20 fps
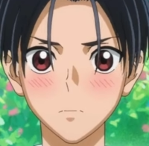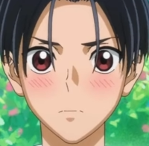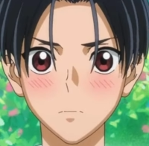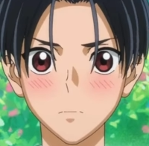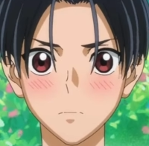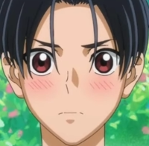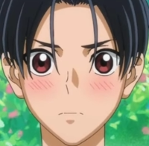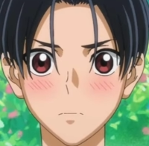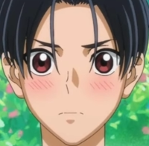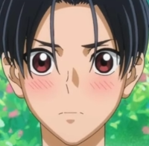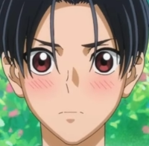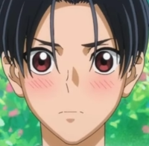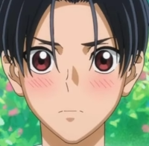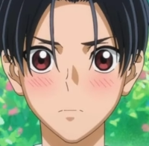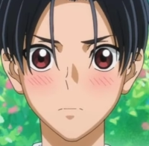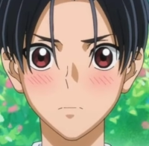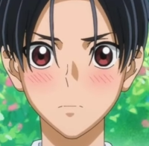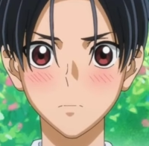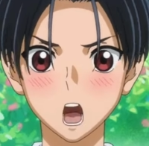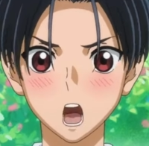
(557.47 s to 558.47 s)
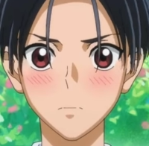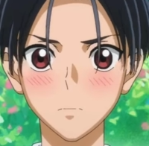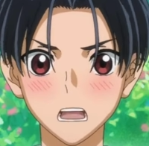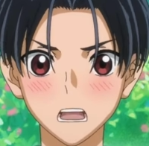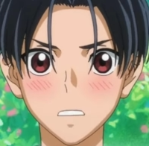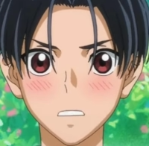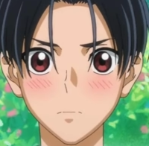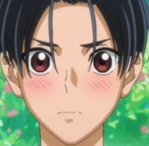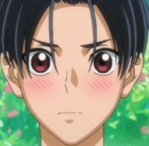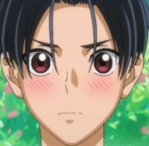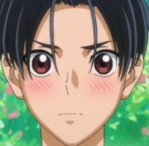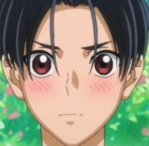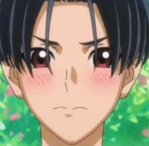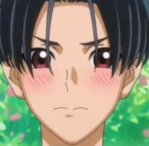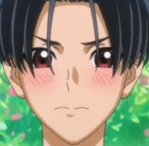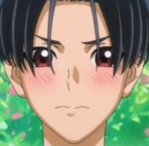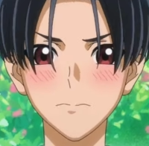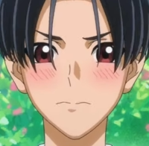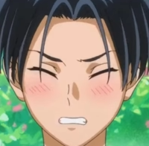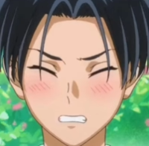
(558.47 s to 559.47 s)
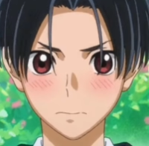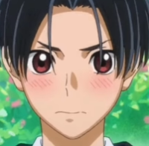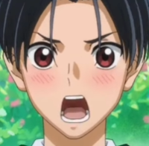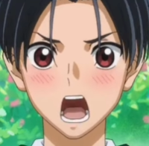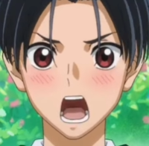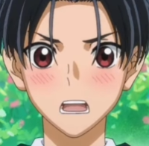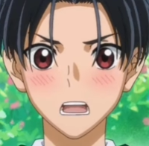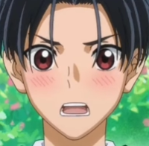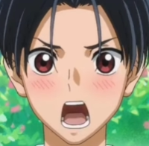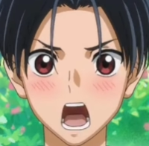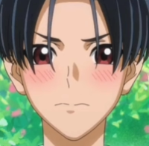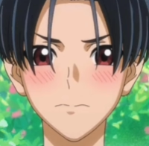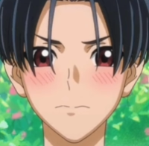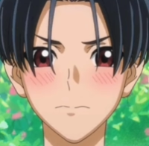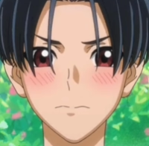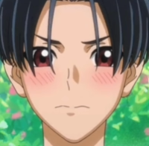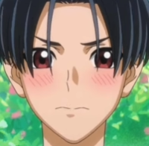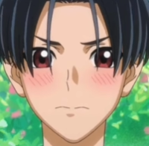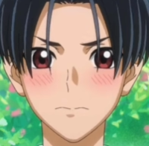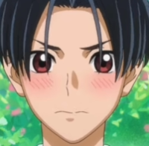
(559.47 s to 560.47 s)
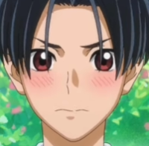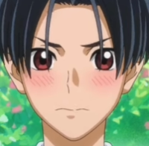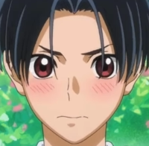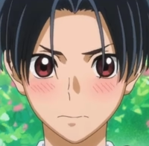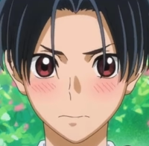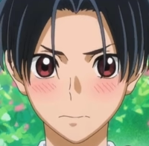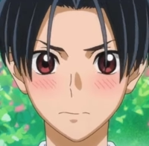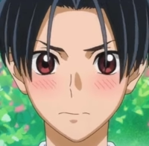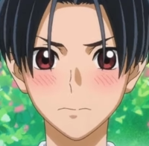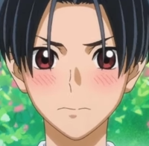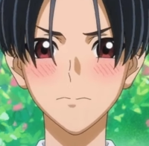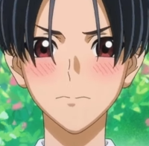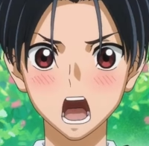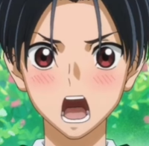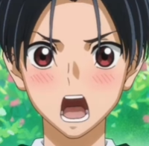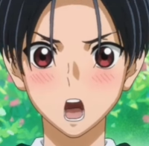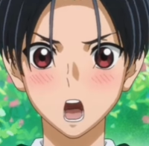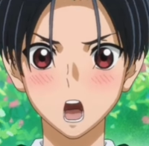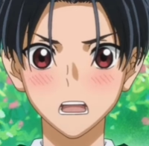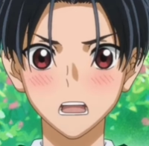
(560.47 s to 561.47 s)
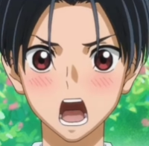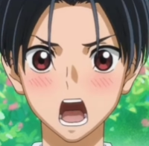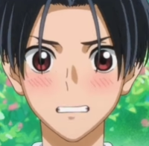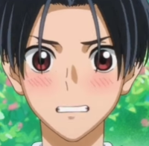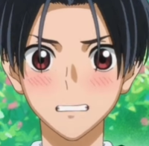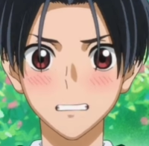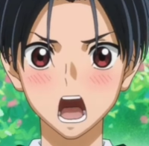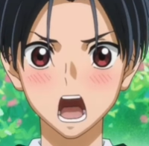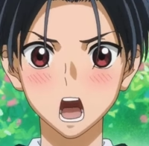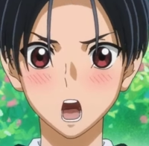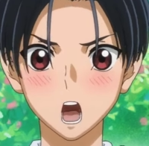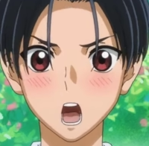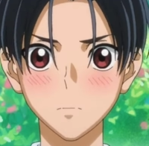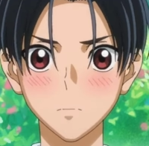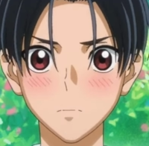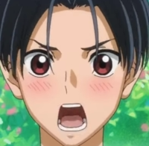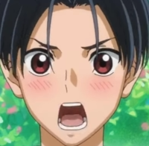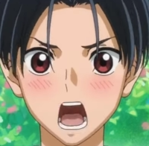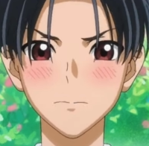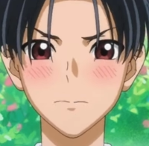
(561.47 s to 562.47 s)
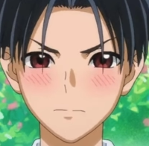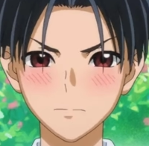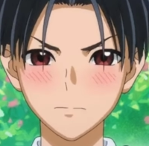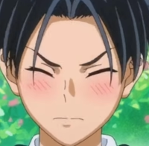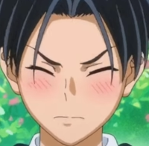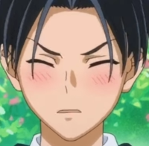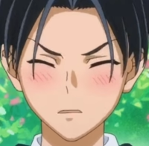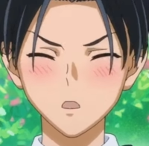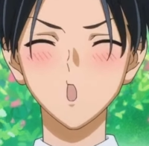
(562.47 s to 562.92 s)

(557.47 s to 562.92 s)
And the worst part, he kind of ruins one of the only appealing parts of the show the gay shit.